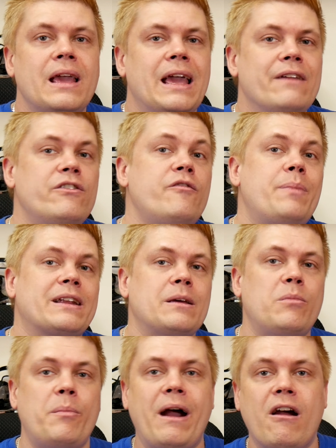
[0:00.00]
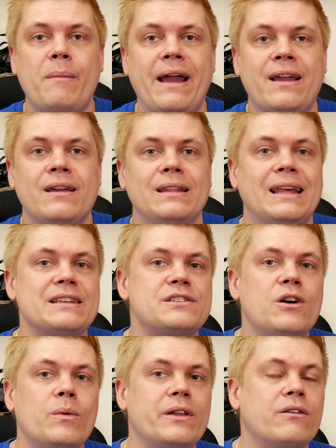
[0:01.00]
If you've picked up a power bank, let us
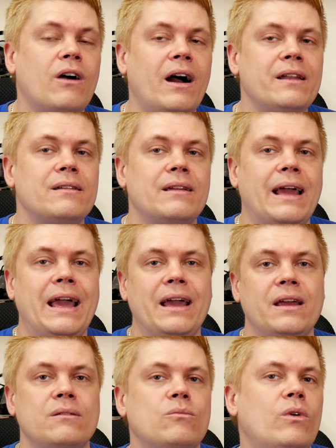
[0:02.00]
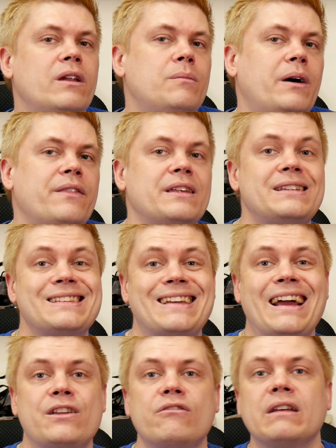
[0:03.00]
know what you got and what about the
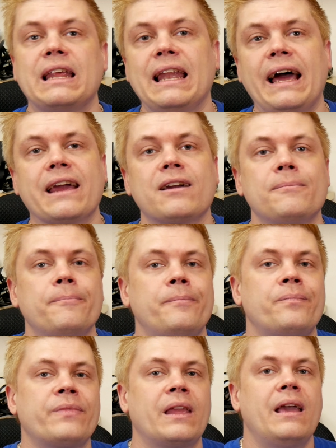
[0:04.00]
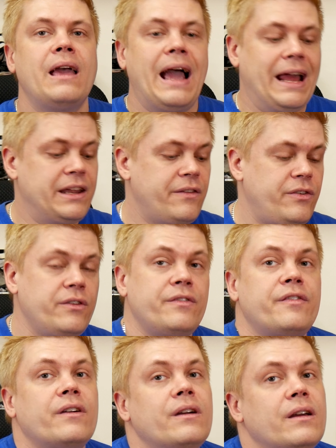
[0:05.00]
design you really like. And if
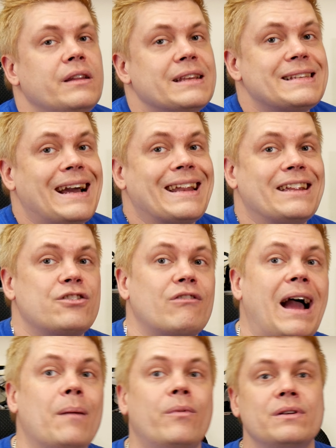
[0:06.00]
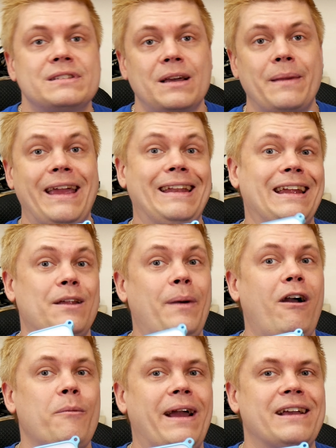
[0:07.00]
you've decided to grab some A-Data
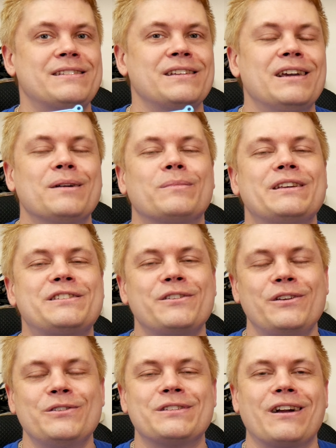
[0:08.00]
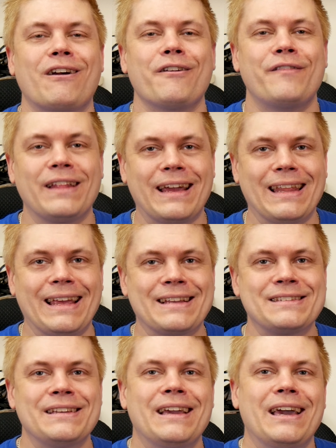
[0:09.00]
power banks, please do use our affiliate
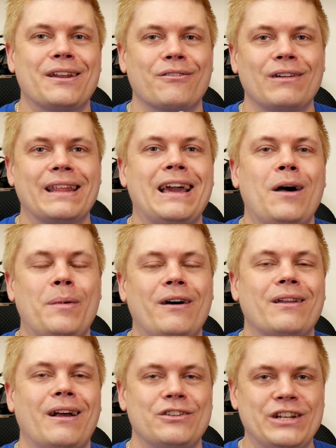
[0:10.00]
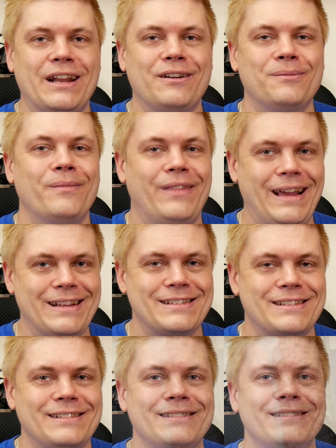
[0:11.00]
links. It'll really help out our channel. Thanks.